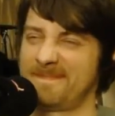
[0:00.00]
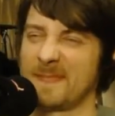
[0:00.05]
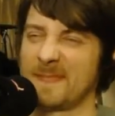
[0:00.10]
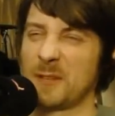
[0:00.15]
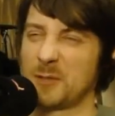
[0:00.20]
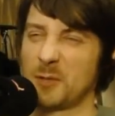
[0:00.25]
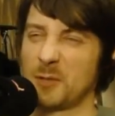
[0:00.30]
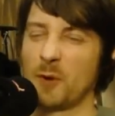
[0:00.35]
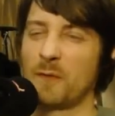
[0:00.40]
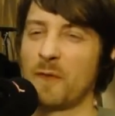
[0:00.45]

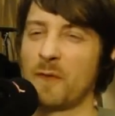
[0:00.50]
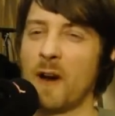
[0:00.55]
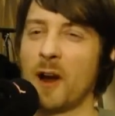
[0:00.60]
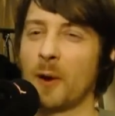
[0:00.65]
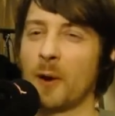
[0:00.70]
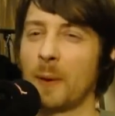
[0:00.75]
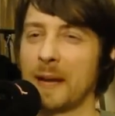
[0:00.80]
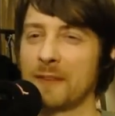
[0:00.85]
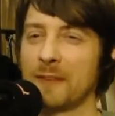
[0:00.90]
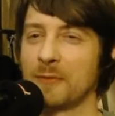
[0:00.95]
we're so
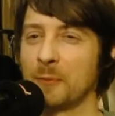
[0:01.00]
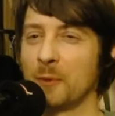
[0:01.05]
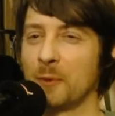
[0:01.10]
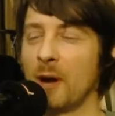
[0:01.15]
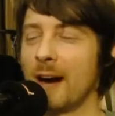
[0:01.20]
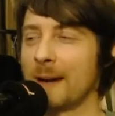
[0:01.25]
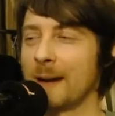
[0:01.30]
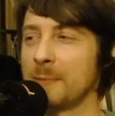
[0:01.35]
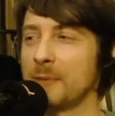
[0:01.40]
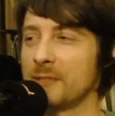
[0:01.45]
far away from
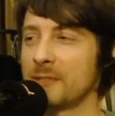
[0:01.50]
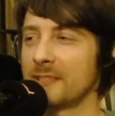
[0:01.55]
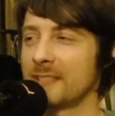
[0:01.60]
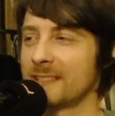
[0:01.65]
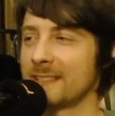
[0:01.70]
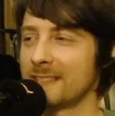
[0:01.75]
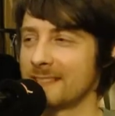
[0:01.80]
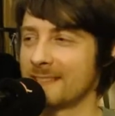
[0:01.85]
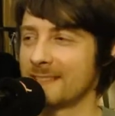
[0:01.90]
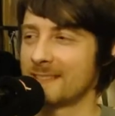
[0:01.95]
rock
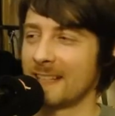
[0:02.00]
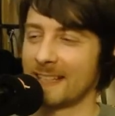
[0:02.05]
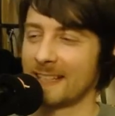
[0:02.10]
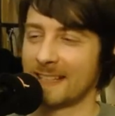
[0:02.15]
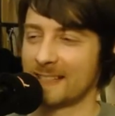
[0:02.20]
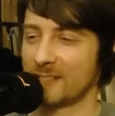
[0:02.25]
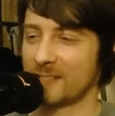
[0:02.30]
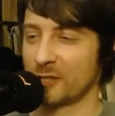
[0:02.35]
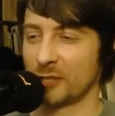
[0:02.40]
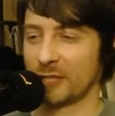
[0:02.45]
music. There's
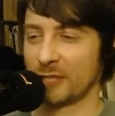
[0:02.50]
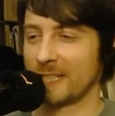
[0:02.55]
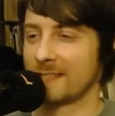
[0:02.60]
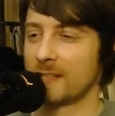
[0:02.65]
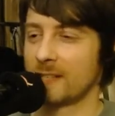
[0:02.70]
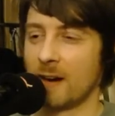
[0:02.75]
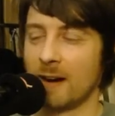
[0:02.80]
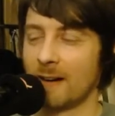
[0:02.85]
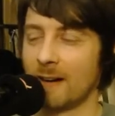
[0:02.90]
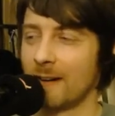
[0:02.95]
like, is there a
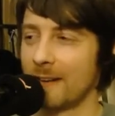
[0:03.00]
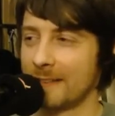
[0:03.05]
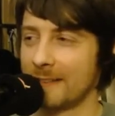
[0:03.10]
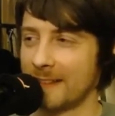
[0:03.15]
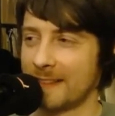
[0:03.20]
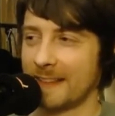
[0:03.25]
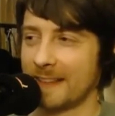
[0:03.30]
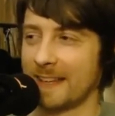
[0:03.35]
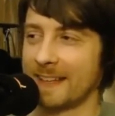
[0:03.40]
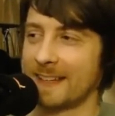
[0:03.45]
guitar on
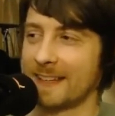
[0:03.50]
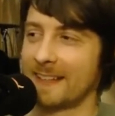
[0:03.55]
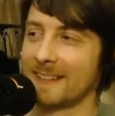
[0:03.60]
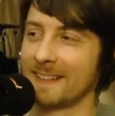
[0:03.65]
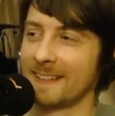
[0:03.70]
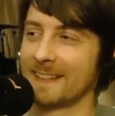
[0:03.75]
the thing?